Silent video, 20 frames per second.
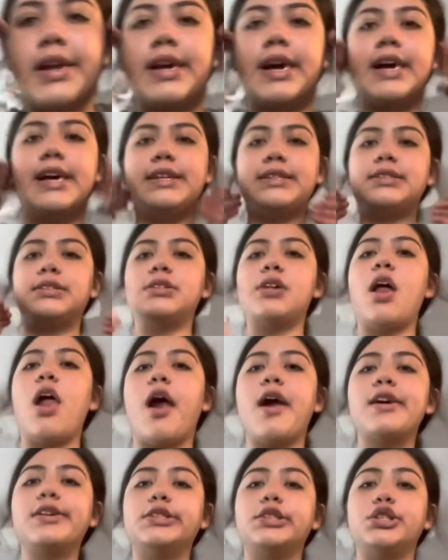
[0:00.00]
guys,
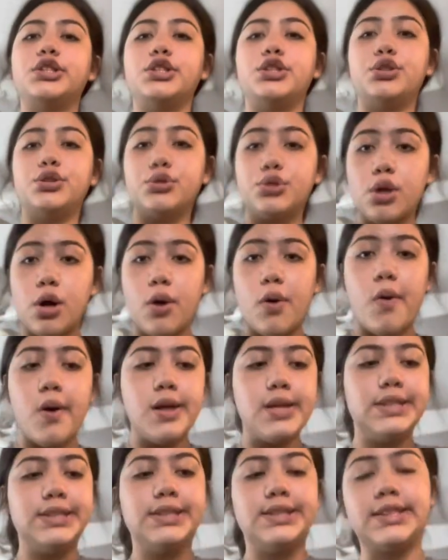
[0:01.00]
you
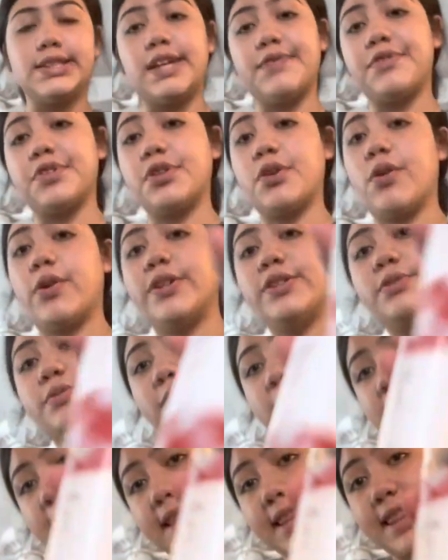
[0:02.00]
know that's gone
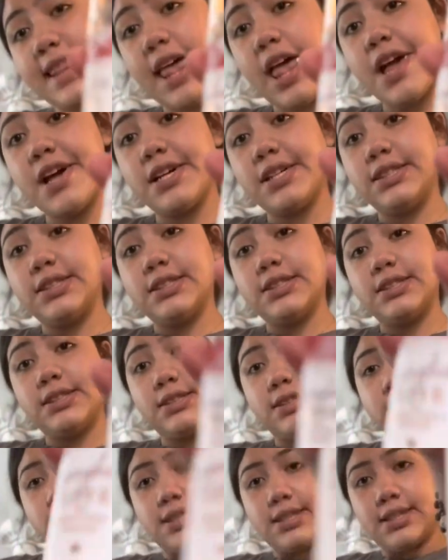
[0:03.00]
with
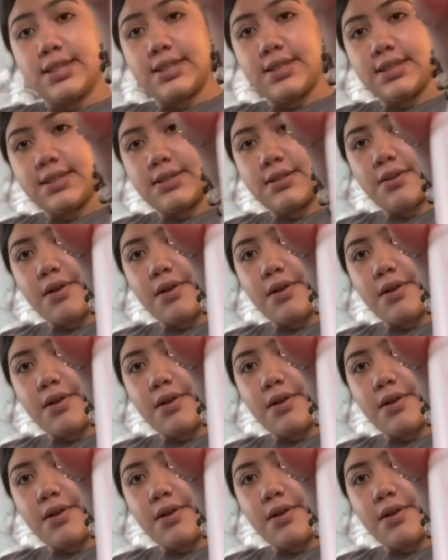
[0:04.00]
this